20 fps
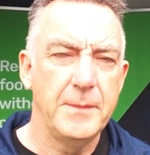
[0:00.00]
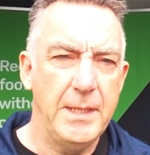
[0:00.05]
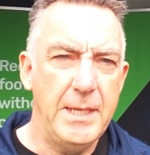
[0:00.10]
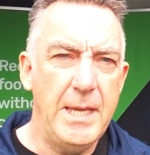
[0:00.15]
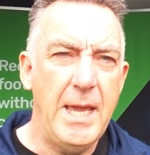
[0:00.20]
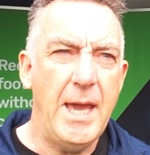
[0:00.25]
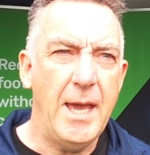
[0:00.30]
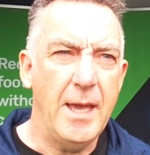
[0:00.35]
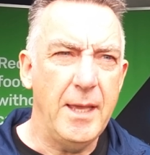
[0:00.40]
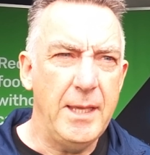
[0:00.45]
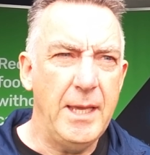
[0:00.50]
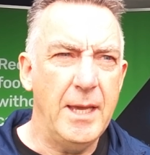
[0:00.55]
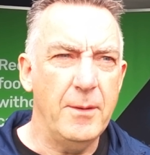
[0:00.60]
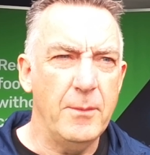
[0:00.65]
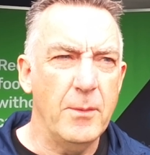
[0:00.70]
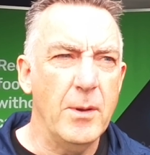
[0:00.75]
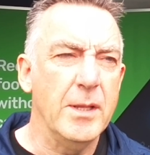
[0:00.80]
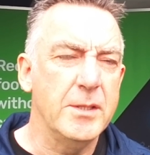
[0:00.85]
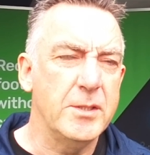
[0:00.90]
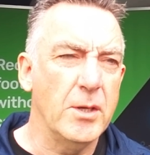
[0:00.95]
Yeah.
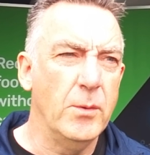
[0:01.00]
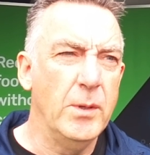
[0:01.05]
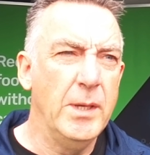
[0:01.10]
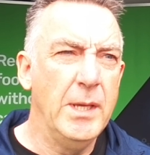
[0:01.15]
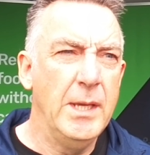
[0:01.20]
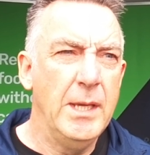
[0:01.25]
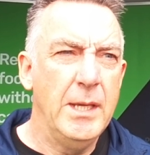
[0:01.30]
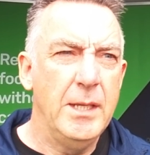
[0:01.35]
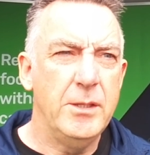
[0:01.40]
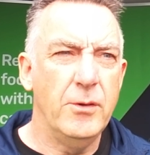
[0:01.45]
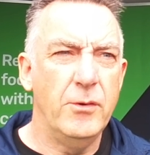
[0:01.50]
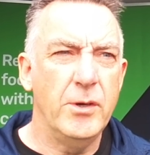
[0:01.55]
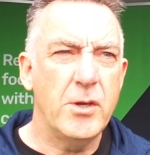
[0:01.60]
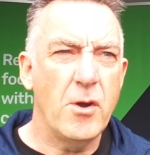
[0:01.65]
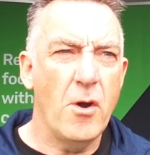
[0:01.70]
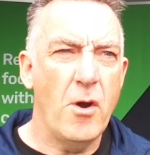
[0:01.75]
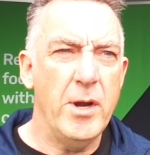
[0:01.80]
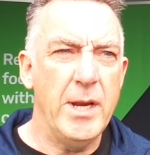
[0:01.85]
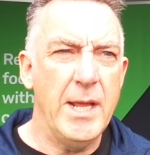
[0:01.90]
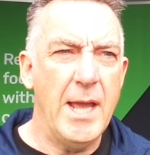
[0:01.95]
So the
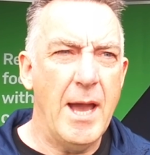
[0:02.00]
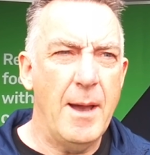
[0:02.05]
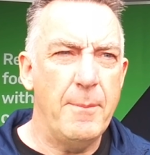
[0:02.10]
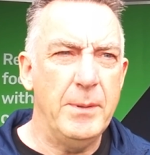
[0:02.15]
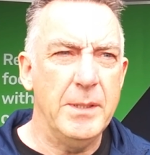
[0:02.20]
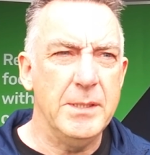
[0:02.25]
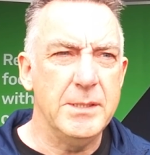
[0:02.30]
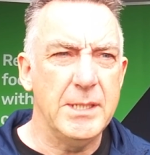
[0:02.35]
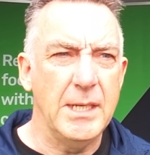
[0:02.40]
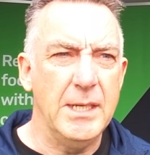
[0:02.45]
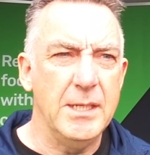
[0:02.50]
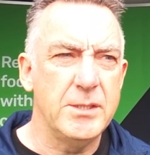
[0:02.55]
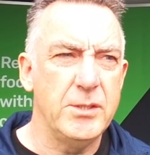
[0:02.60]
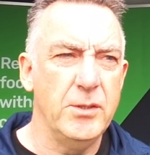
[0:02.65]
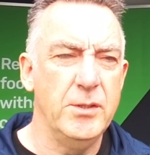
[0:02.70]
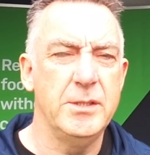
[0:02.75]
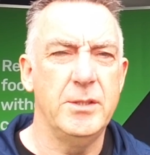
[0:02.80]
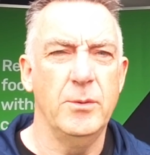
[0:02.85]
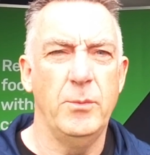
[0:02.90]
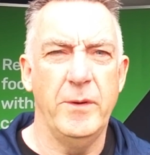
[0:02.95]
recording happens, and as soon
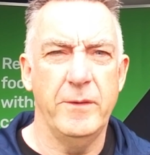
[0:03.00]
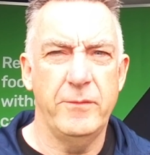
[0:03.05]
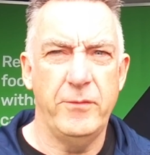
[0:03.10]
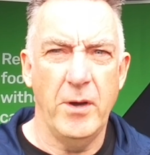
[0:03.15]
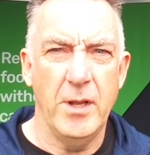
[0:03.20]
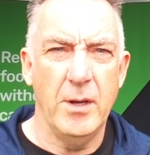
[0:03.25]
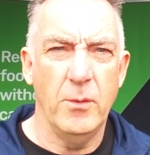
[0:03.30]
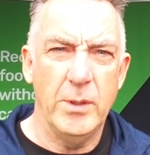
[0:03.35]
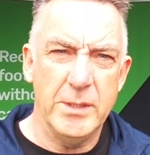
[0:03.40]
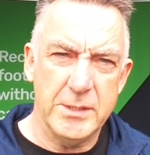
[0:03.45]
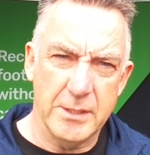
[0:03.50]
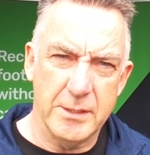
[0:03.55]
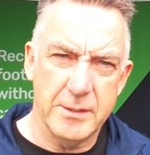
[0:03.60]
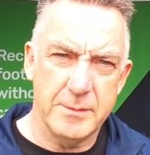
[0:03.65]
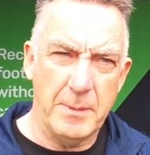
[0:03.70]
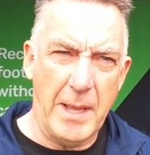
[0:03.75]
as the final whistle